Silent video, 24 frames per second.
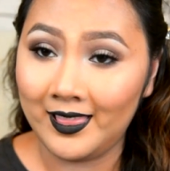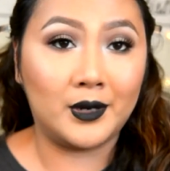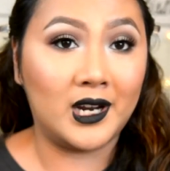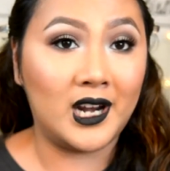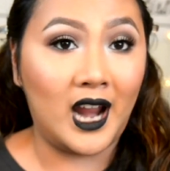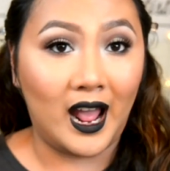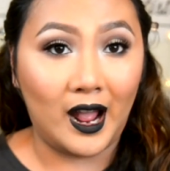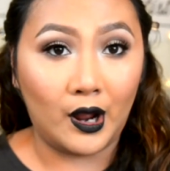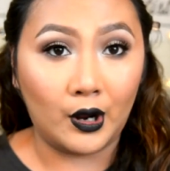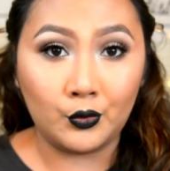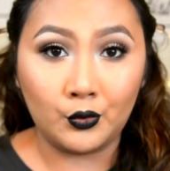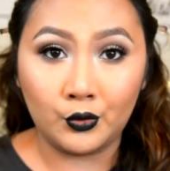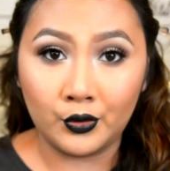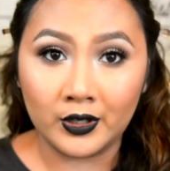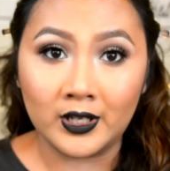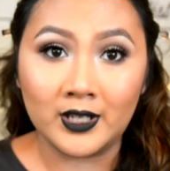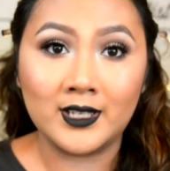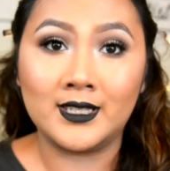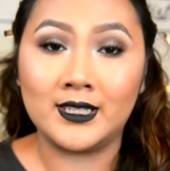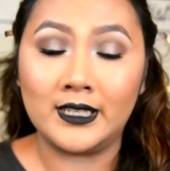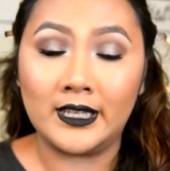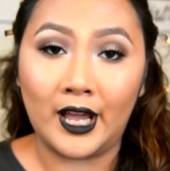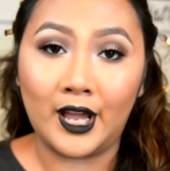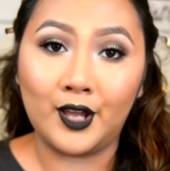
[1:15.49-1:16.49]
But I
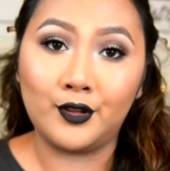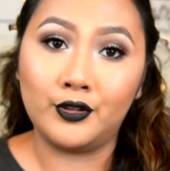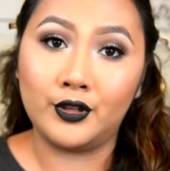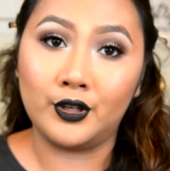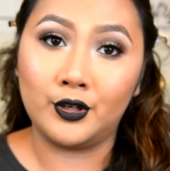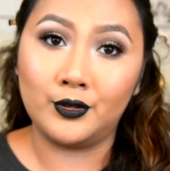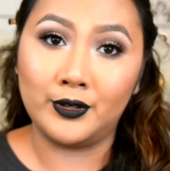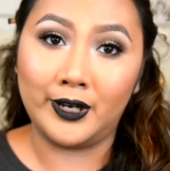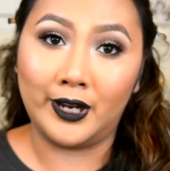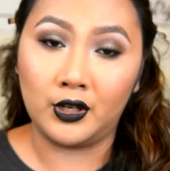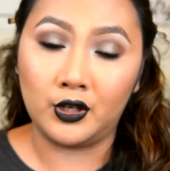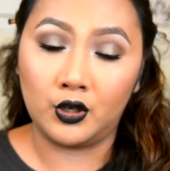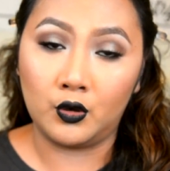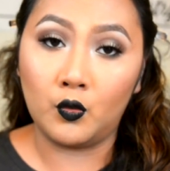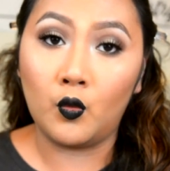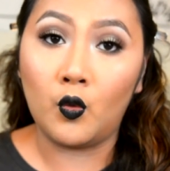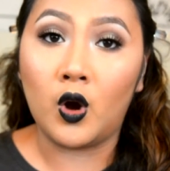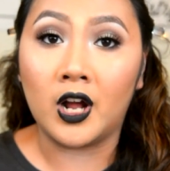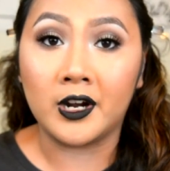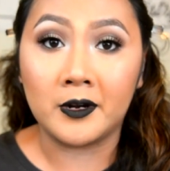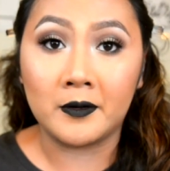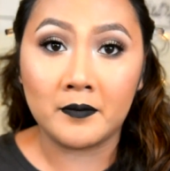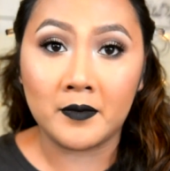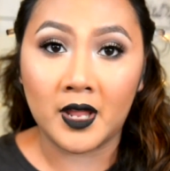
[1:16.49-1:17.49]
will say though that you
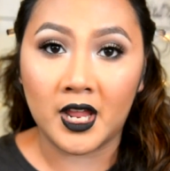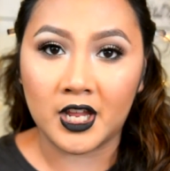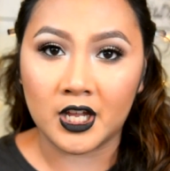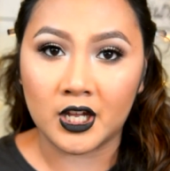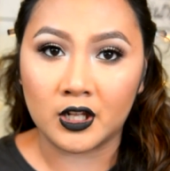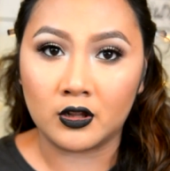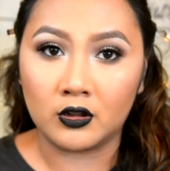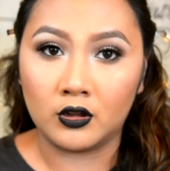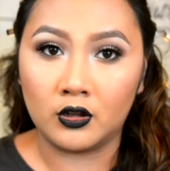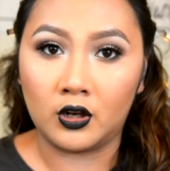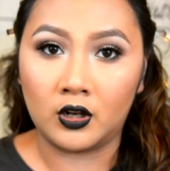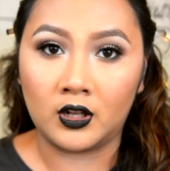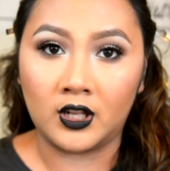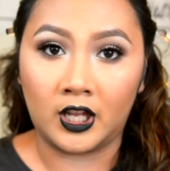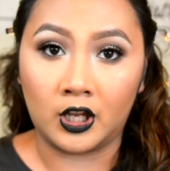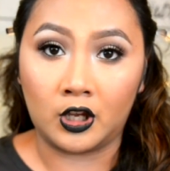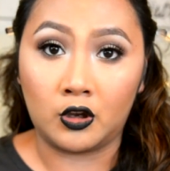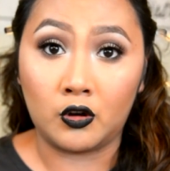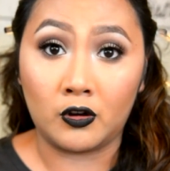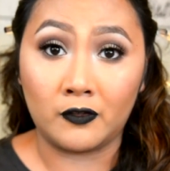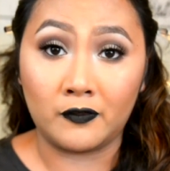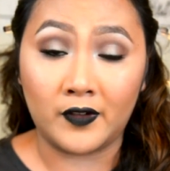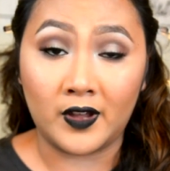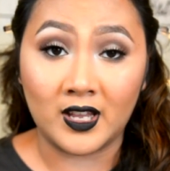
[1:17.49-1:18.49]
want to make it look
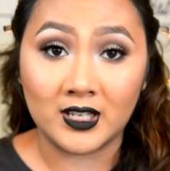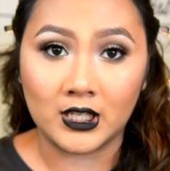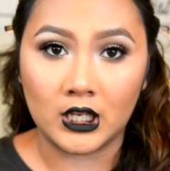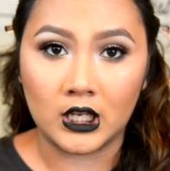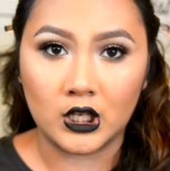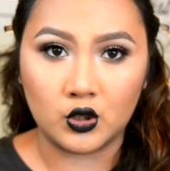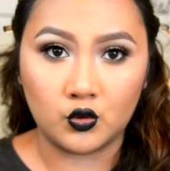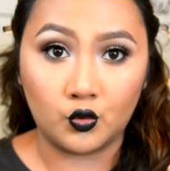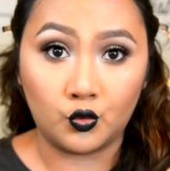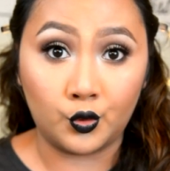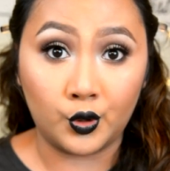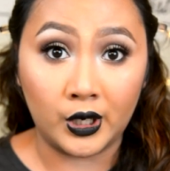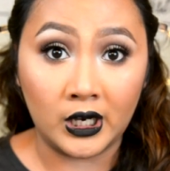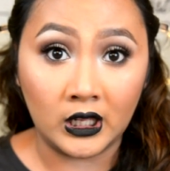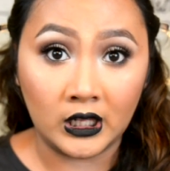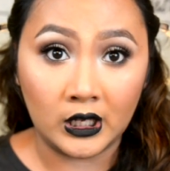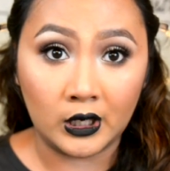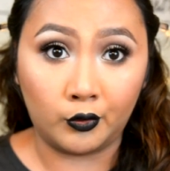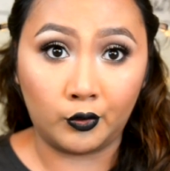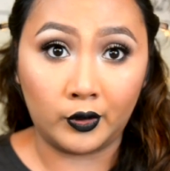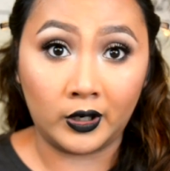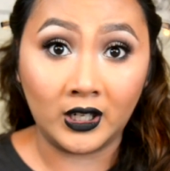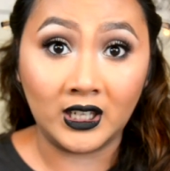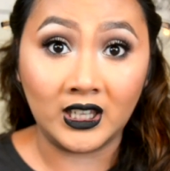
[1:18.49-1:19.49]
like your face is
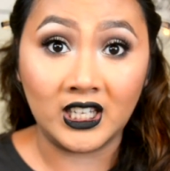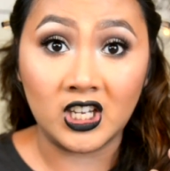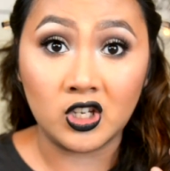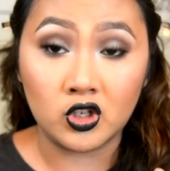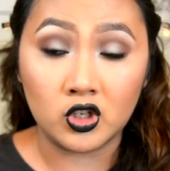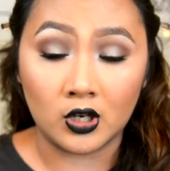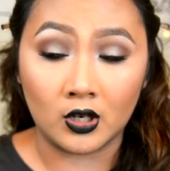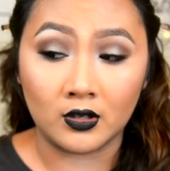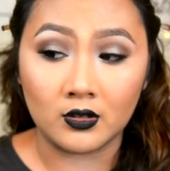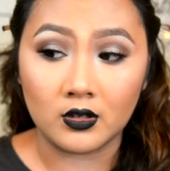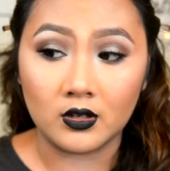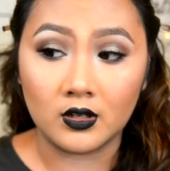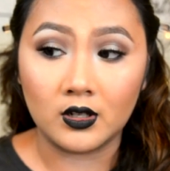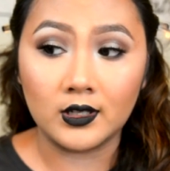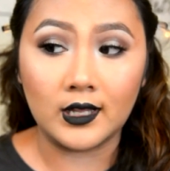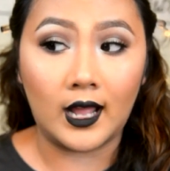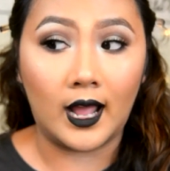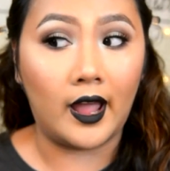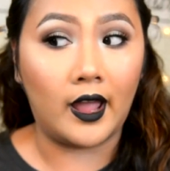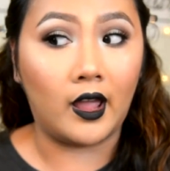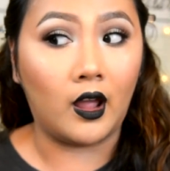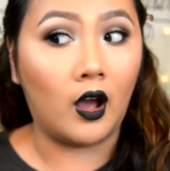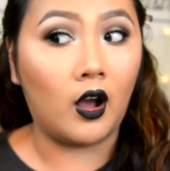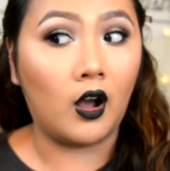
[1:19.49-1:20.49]
really chiseled.
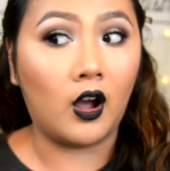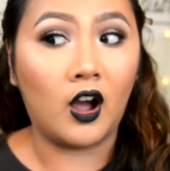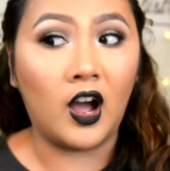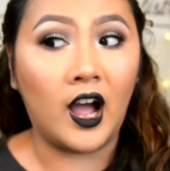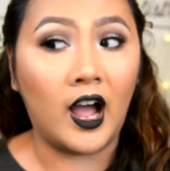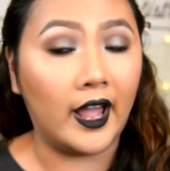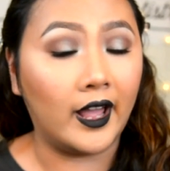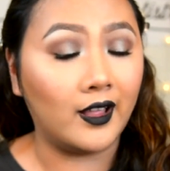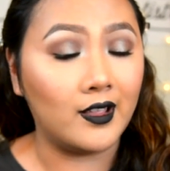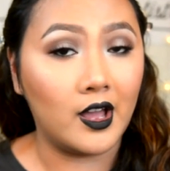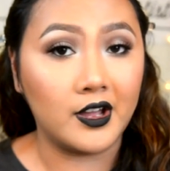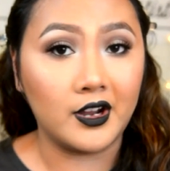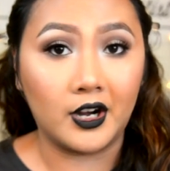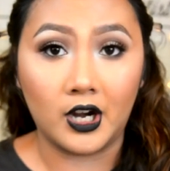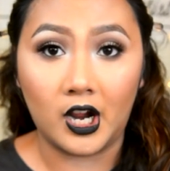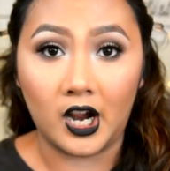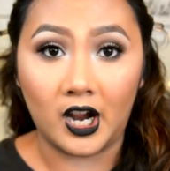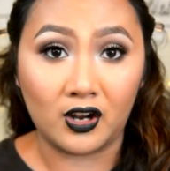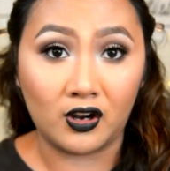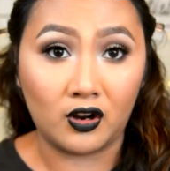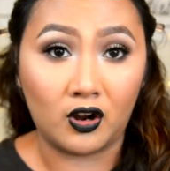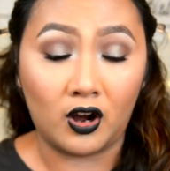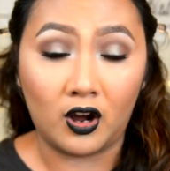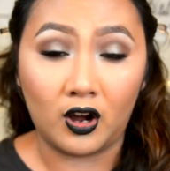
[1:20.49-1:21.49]
I highlighted
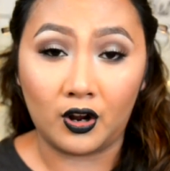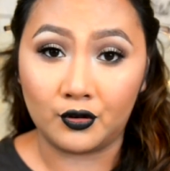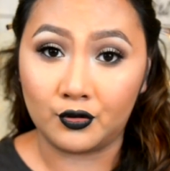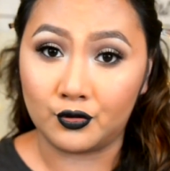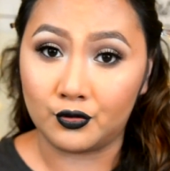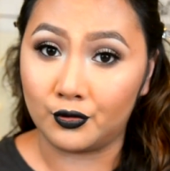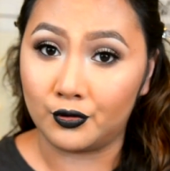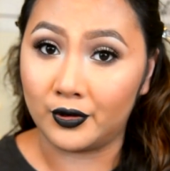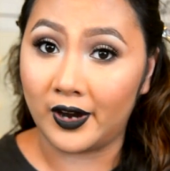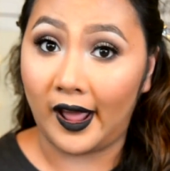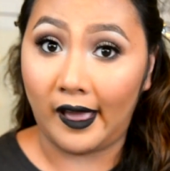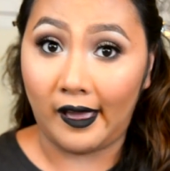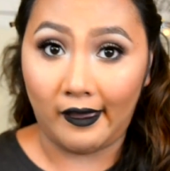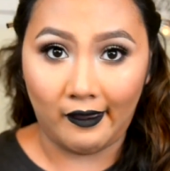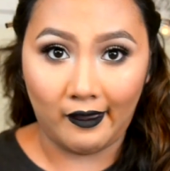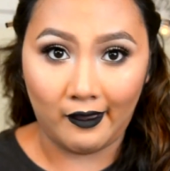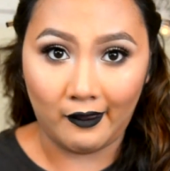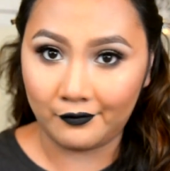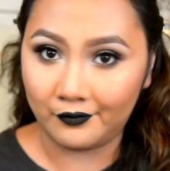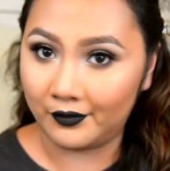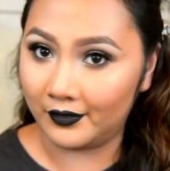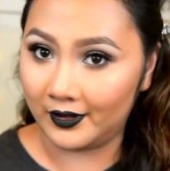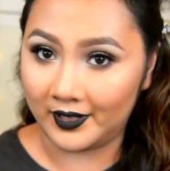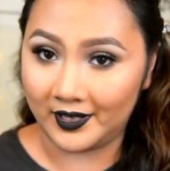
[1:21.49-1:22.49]
and contoured
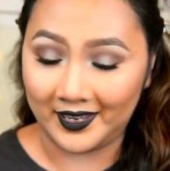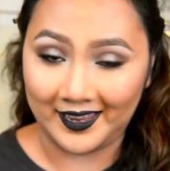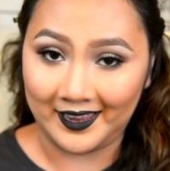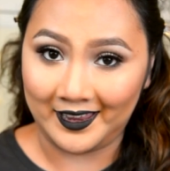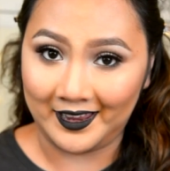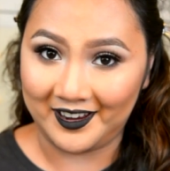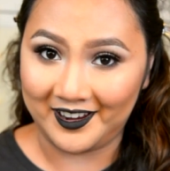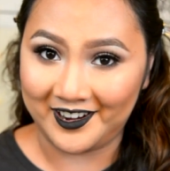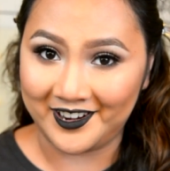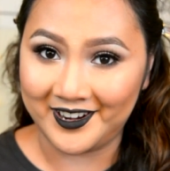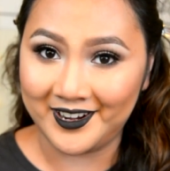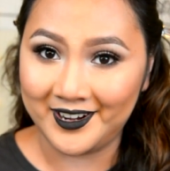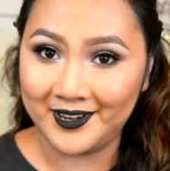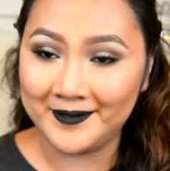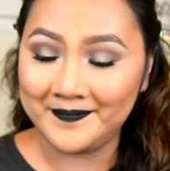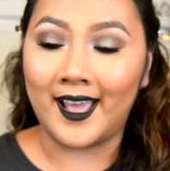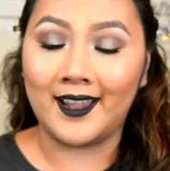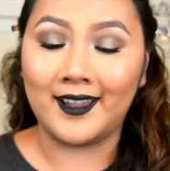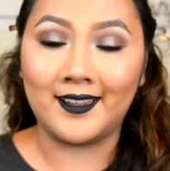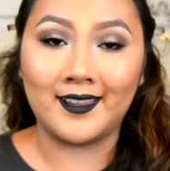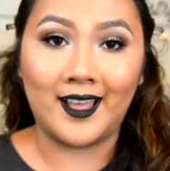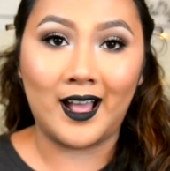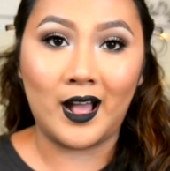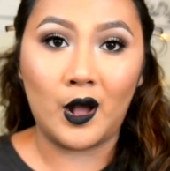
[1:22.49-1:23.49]
heavily here,
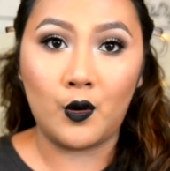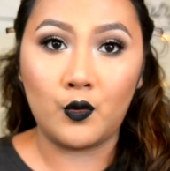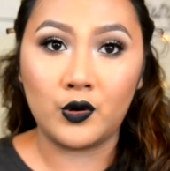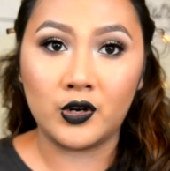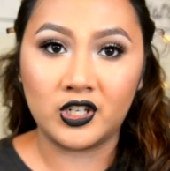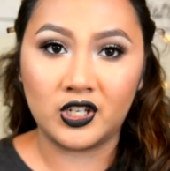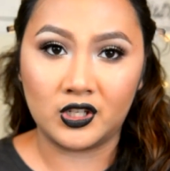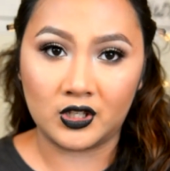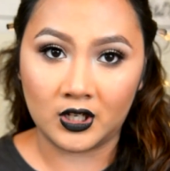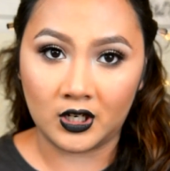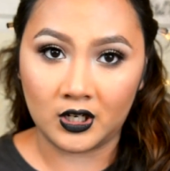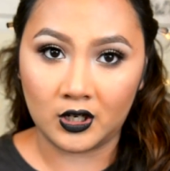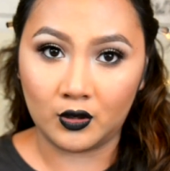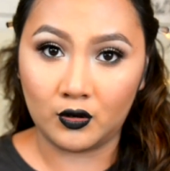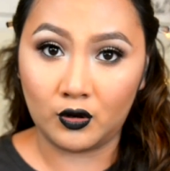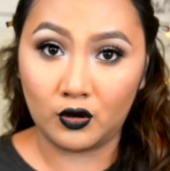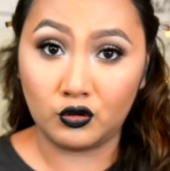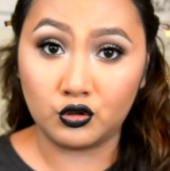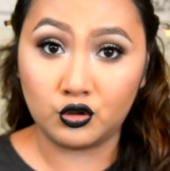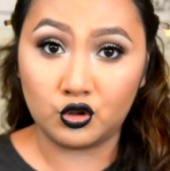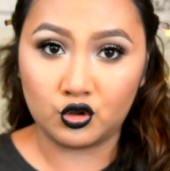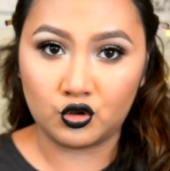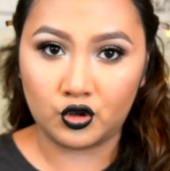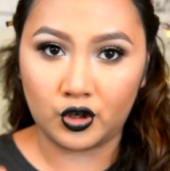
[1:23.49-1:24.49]
and now we're just gonna
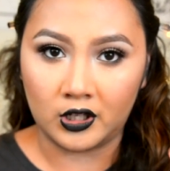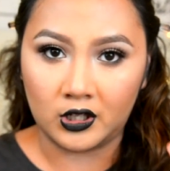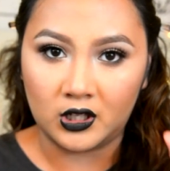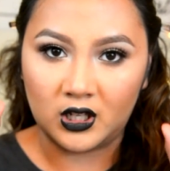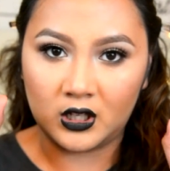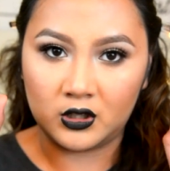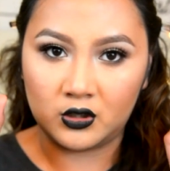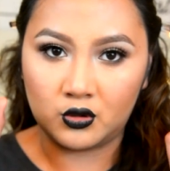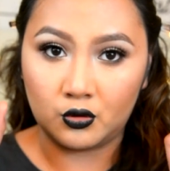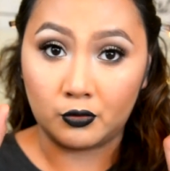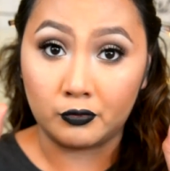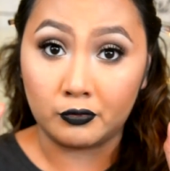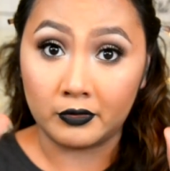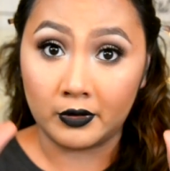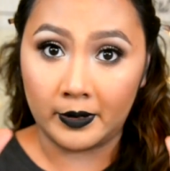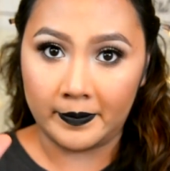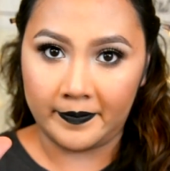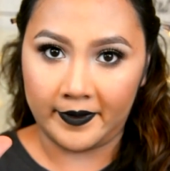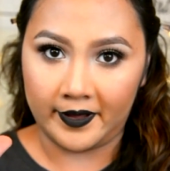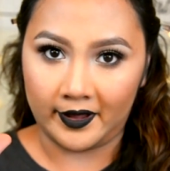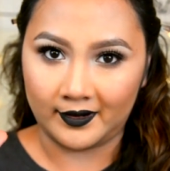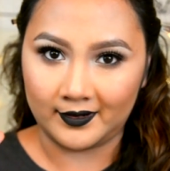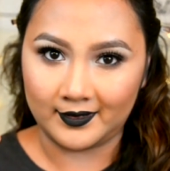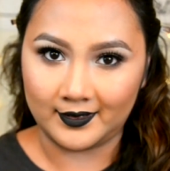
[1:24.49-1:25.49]
go straight into
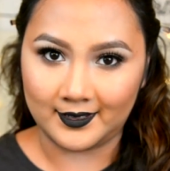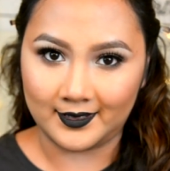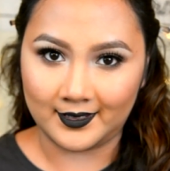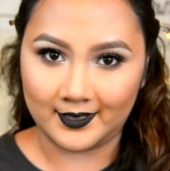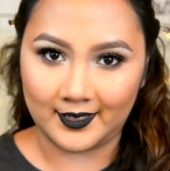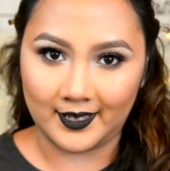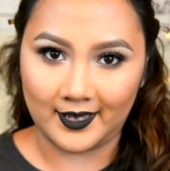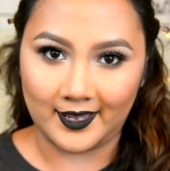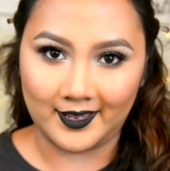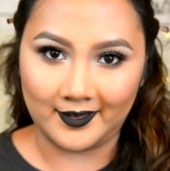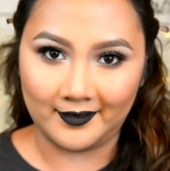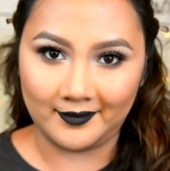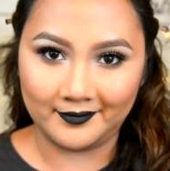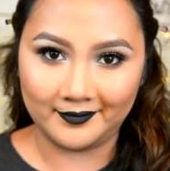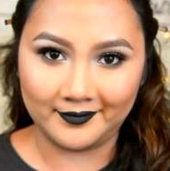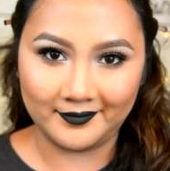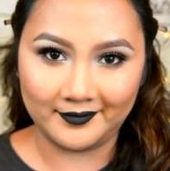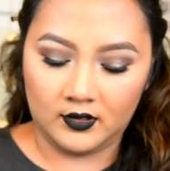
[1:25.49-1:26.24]
ripping the skin.